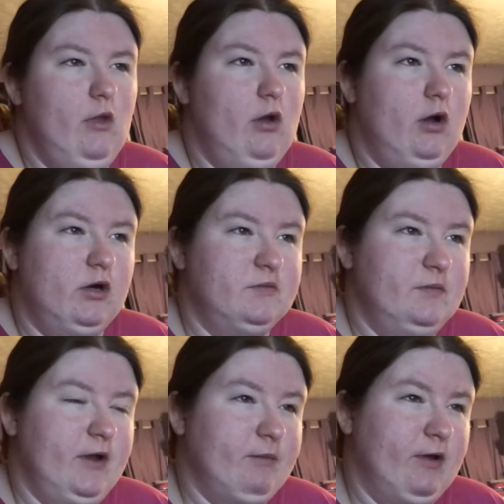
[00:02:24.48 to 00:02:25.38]

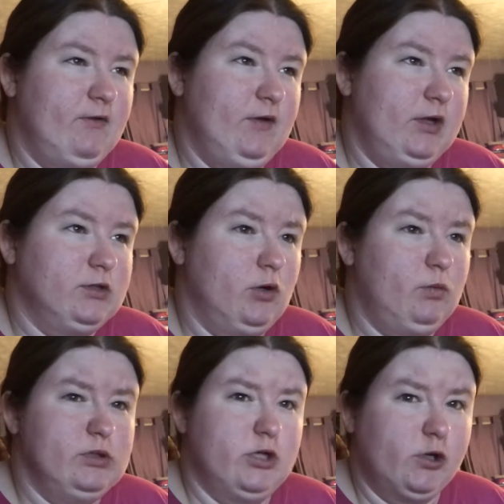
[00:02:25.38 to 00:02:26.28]
Um, and my fan's
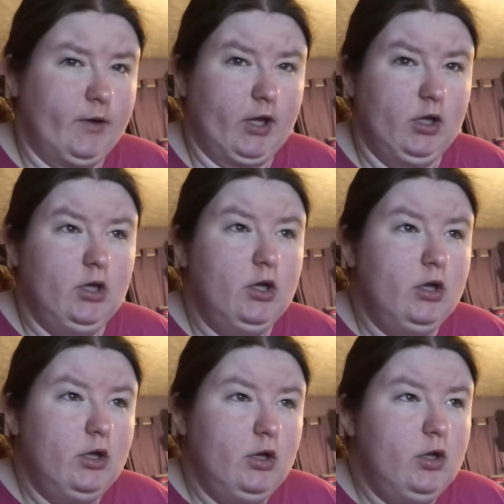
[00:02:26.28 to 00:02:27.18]
always going.
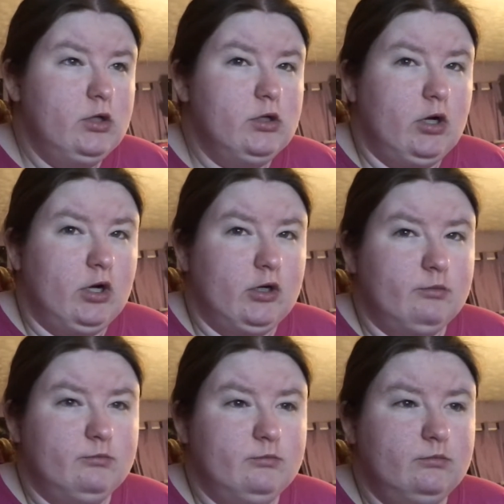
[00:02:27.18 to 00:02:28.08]

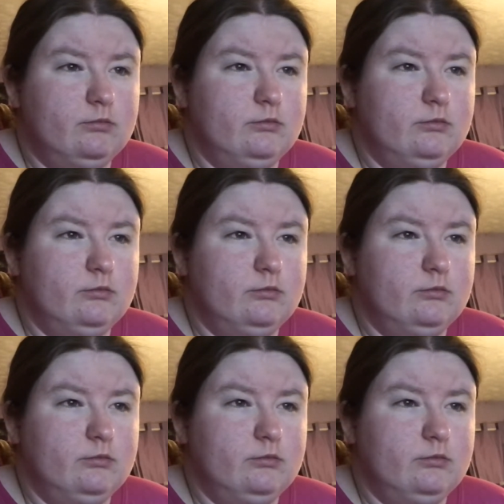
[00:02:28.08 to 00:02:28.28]
Um,